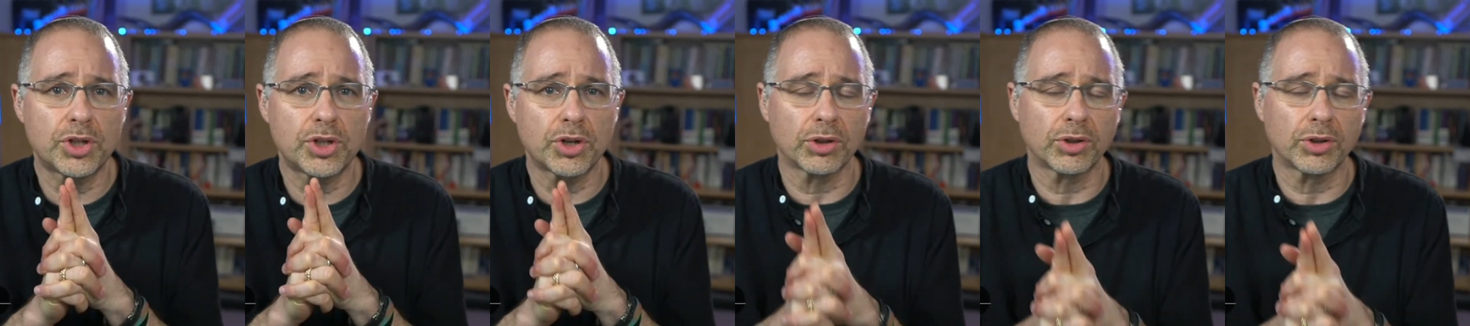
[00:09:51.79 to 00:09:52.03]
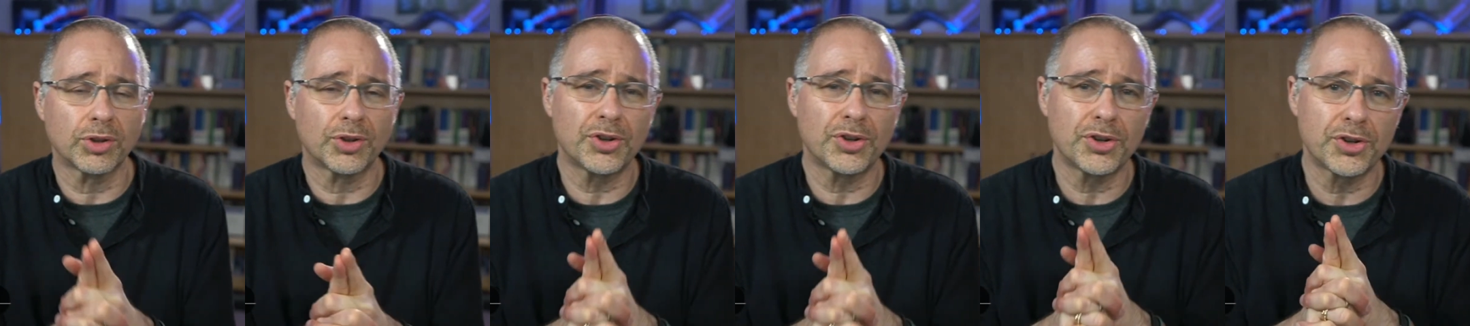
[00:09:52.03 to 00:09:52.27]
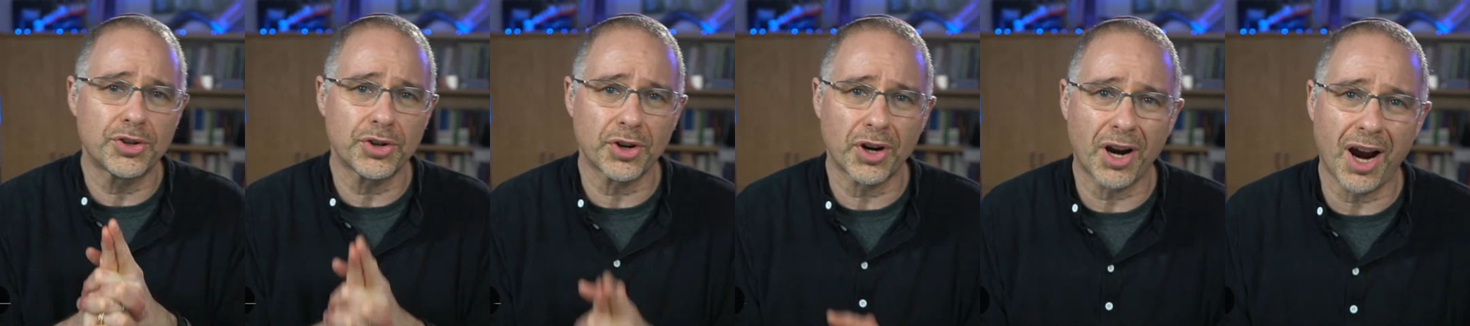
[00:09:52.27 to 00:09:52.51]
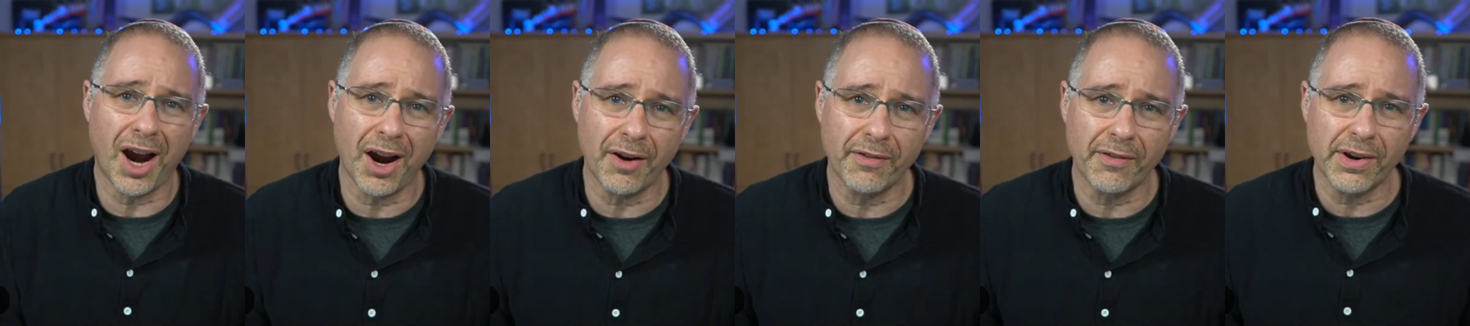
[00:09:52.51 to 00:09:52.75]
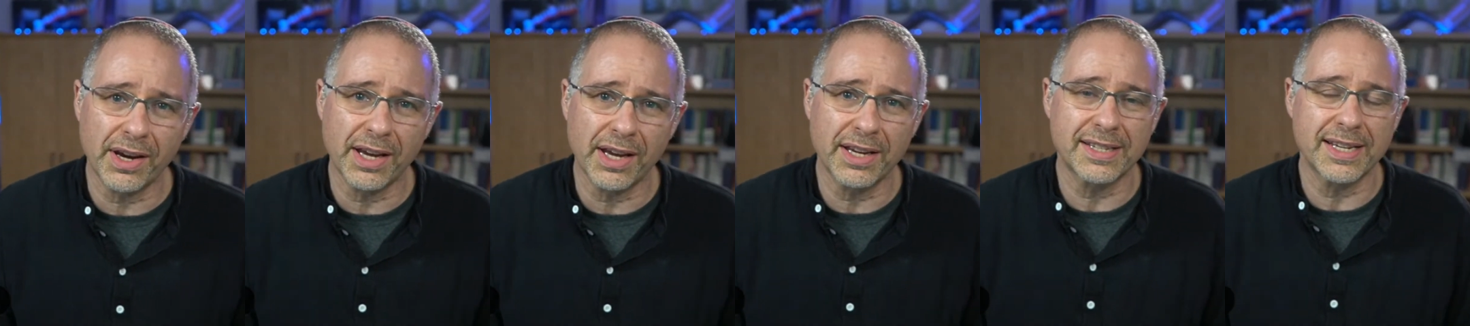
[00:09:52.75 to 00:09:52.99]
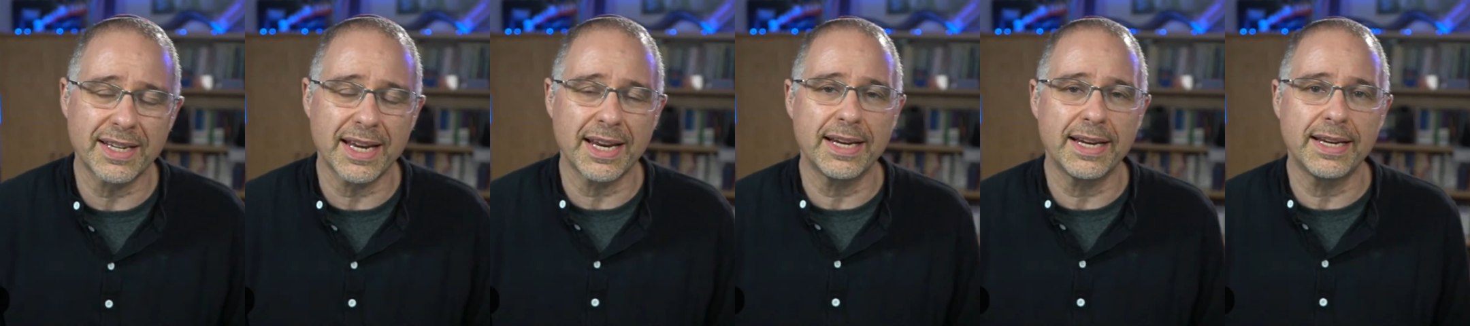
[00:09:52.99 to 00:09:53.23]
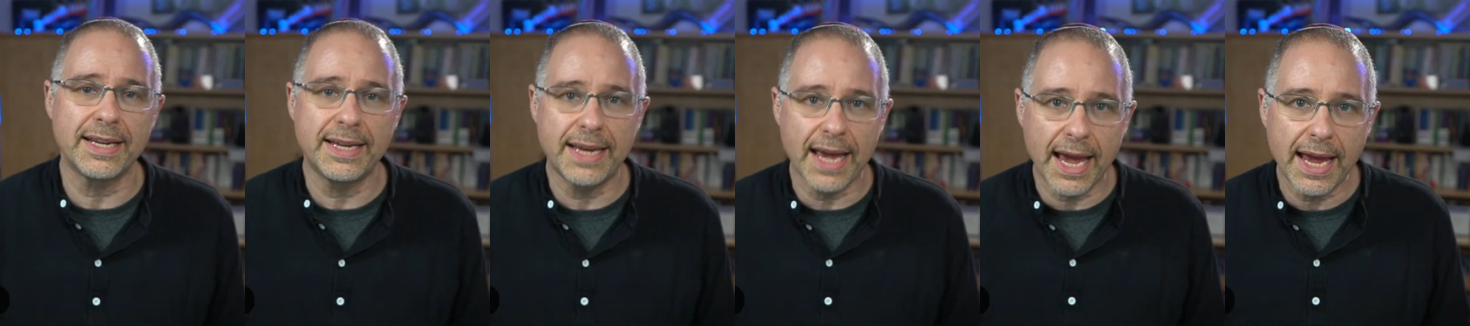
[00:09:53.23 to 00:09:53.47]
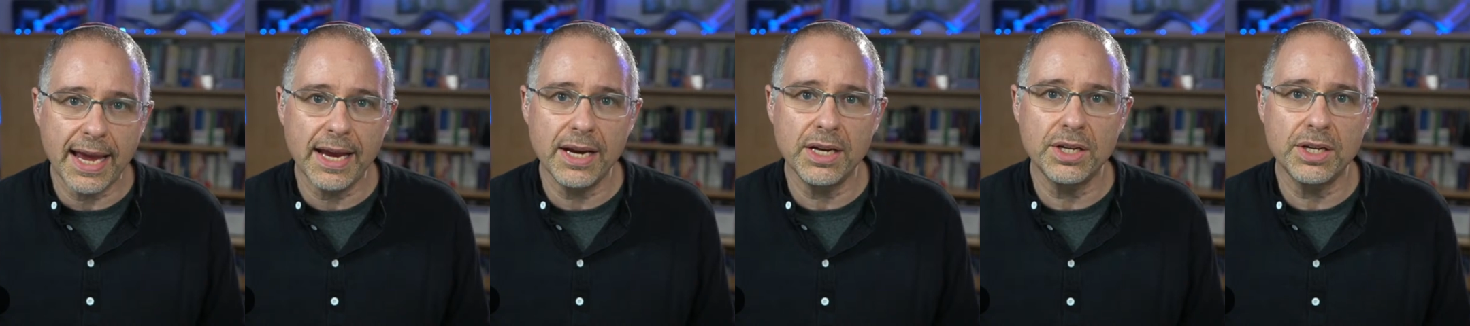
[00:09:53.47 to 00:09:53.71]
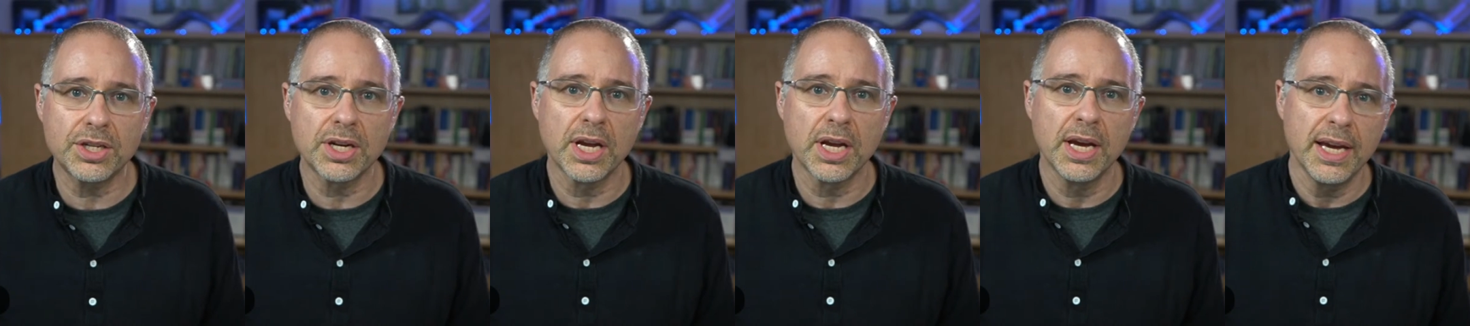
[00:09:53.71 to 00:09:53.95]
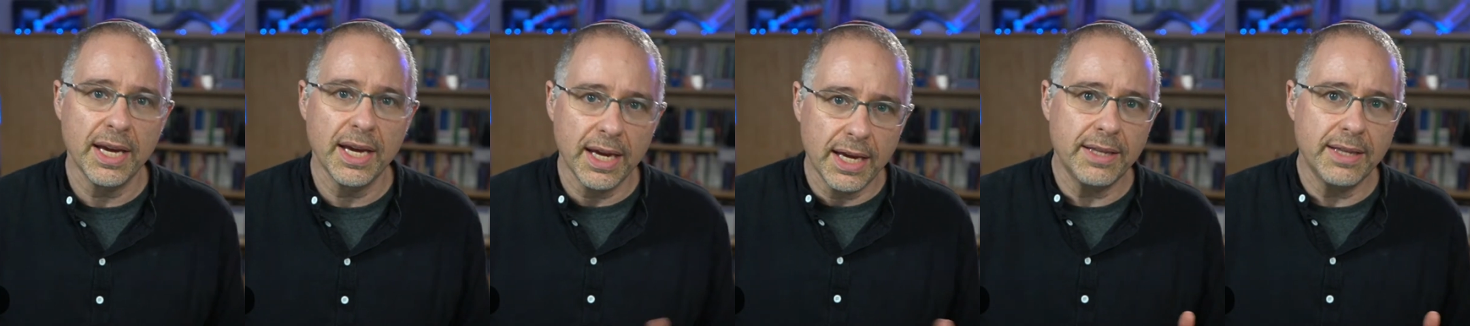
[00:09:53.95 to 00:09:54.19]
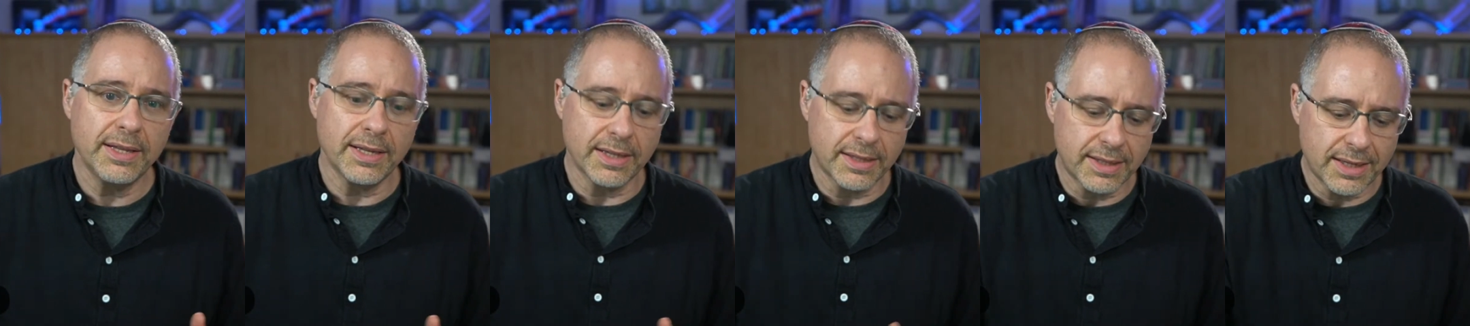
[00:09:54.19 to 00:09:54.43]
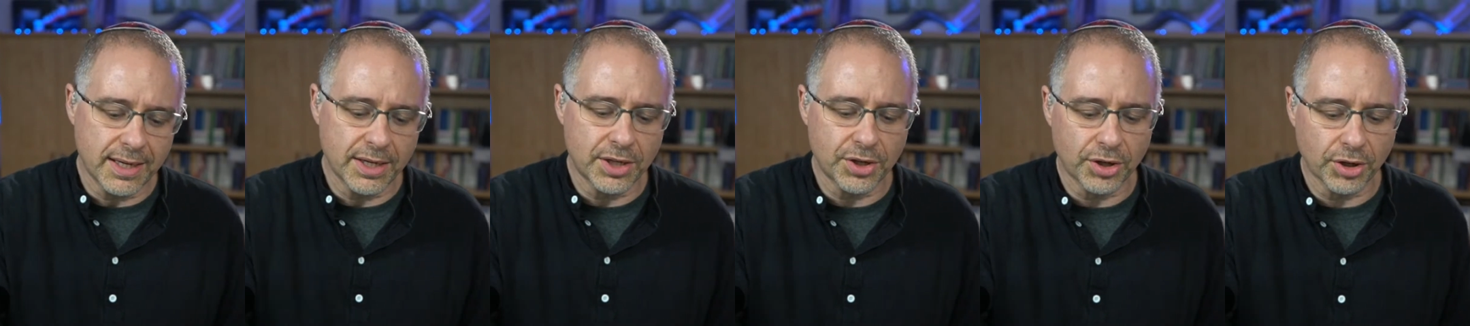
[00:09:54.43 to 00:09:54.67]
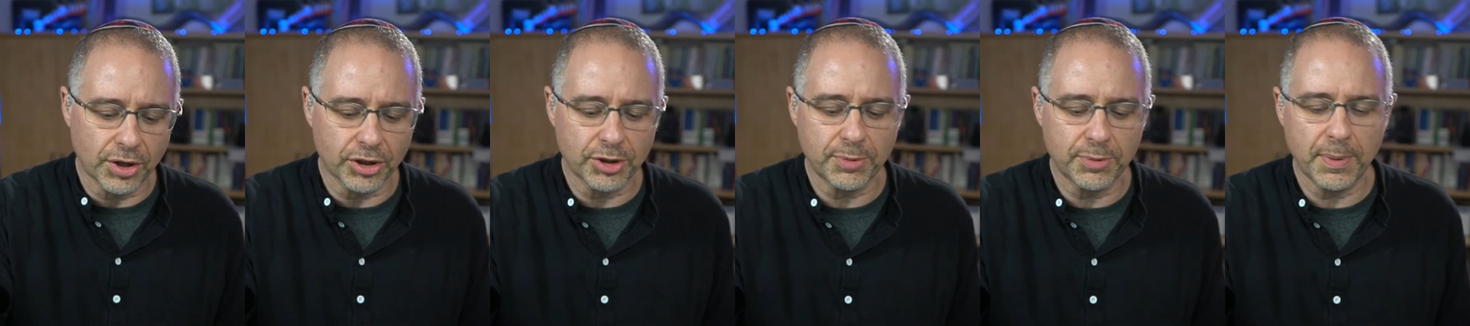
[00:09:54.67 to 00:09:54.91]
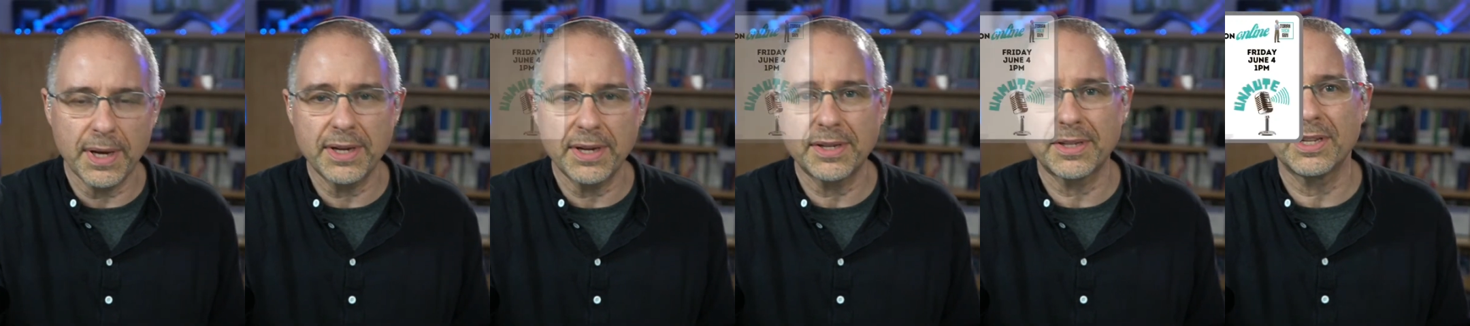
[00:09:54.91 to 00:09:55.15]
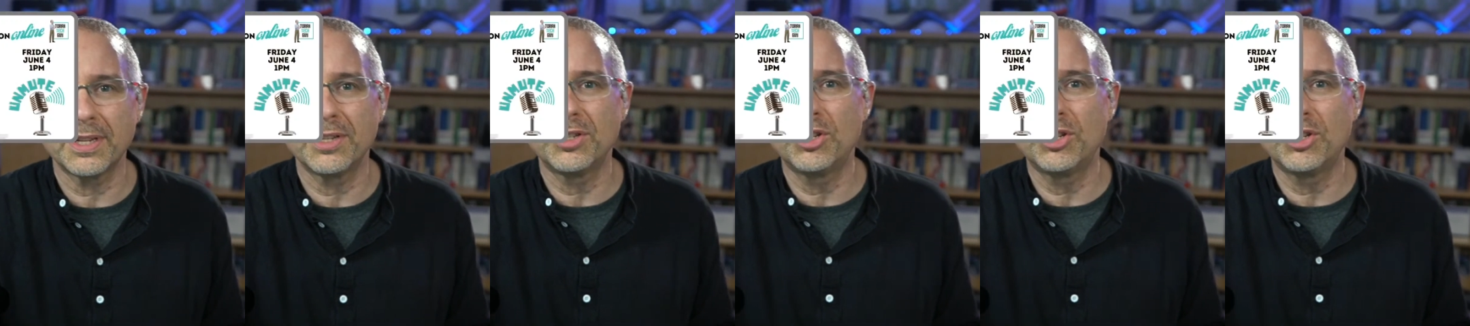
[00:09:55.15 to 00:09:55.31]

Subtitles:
your learners, your congregants engaged in this digital space? Then